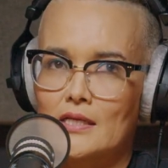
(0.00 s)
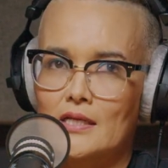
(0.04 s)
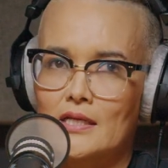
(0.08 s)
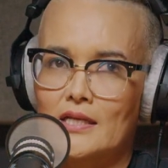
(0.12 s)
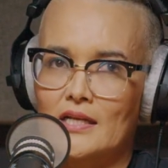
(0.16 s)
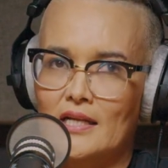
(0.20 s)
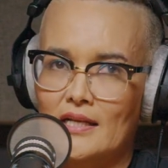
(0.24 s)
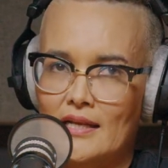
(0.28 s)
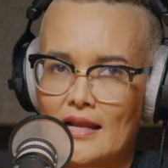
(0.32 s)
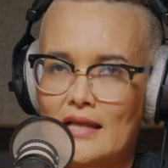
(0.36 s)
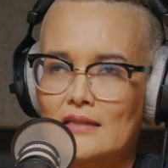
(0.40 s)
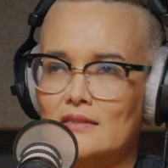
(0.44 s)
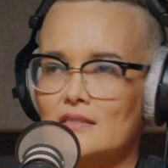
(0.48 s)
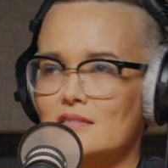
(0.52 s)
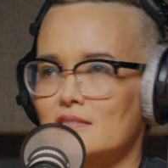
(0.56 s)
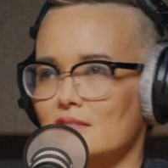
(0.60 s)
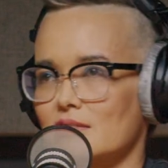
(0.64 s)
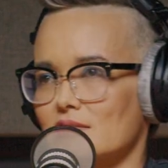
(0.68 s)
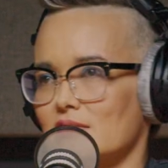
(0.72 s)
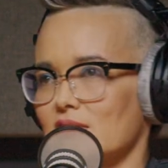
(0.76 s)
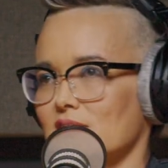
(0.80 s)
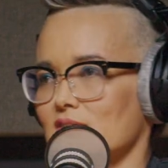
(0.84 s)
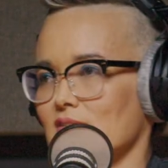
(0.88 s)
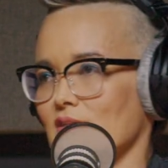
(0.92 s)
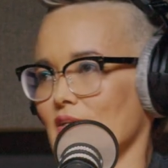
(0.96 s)

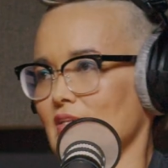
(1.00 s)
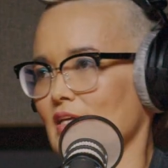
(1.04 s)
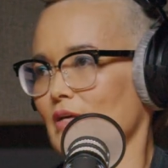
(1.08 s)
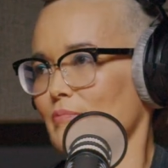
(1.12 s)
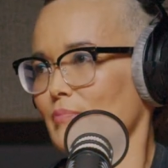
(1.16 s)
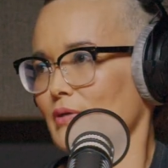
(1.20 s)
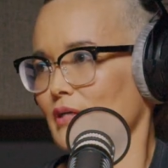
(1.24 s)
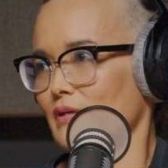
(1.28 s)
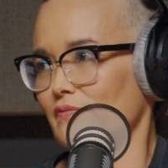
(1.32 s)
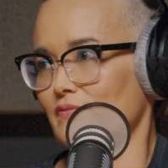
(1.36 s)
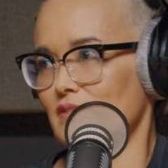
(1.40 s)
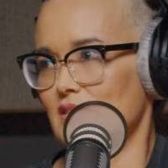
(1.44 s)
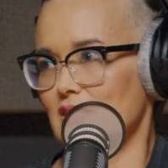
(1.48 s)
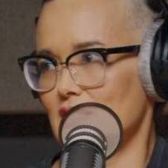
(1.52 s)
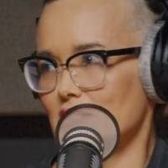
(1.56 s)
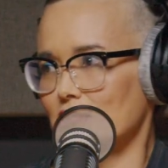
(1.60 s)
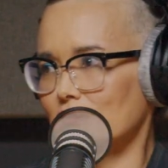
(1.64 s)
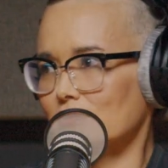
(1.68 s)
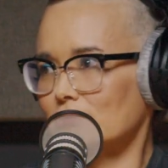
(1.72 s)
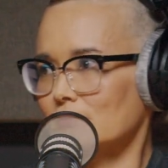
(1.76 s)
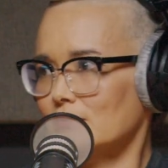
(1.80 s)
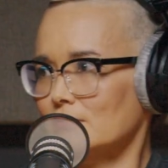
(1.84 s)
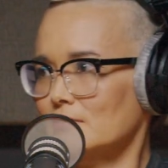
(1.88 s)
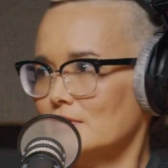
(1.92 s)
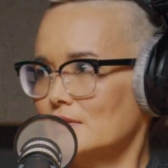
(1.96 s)
analysis it's not that big of a
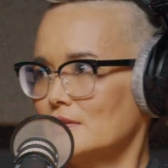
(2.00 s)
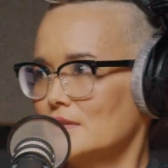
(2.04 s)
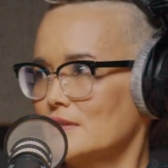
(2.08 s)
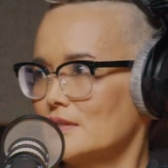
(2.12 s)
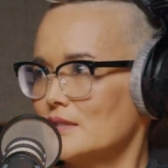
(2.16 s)
deal.